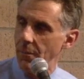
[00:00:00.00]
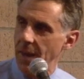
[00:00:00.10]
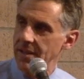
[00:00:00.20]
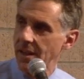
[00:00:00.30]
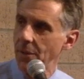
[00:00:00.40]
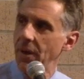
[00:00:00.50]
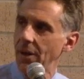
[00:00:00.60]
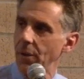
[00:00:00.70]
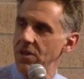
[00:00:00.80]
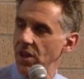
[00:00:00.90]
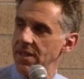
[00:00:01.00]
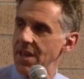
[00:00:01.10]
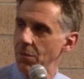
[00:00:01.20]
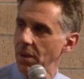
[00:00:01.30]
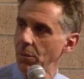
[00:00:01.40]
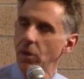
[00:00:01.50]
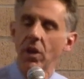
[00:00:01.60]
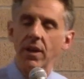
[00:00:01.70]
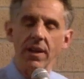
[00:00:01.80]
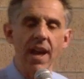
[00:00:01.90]
basically we had originally said, well, we'll
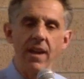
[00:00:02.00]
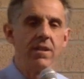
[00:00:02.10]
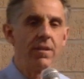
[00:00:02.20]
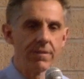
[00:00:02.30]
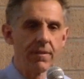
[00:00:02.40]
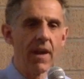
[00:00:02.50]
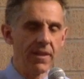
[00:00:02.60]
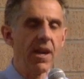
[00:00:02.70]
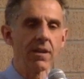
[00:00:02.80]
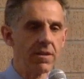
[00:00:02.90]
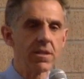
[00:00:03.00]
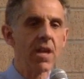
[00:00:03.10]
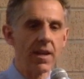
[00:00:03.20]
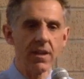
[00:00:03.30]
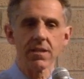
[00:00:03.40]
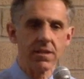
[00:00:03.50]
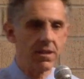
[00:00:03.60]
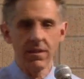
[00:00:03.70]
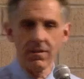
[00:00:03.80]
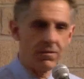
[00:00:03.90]
look at the end of the study and
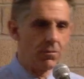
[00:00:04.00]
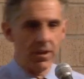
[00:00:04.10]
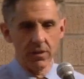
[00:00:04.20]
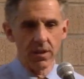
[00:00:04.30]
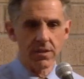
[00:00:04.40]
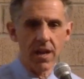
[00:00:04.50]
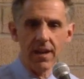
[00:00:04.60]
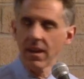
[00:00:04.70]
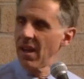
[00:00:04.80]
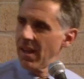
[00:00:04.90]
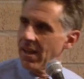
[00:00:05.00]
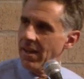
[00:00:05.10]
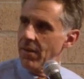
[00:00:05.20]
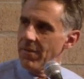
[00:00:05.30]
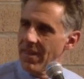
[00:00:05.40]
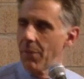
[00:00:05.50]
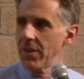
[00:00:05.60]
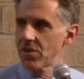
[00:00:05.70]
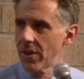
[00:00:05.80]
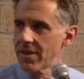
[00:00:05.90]
see what it looks like. Then we
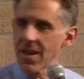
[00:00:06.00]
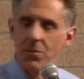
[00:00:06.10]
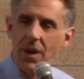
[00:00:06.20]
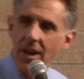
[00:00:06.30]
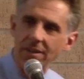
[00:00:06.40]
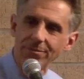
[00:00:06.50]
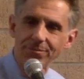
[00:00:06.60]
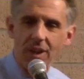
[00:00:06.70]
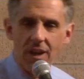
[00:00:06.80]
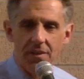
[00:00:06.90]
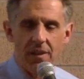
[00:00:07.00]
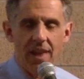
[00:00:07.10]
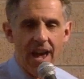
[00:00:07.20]
sort of said, well, the